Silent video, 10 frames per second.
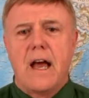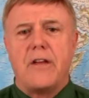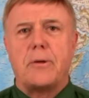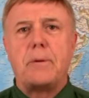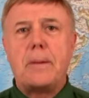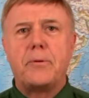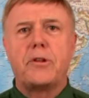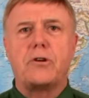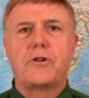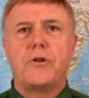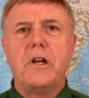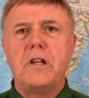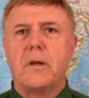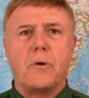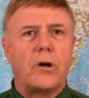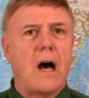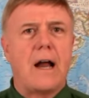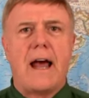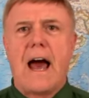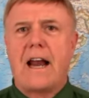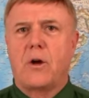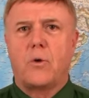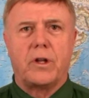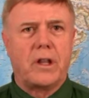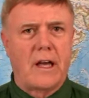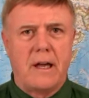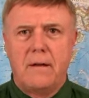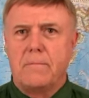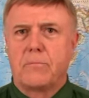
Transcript: and the people that are treating them are not adequately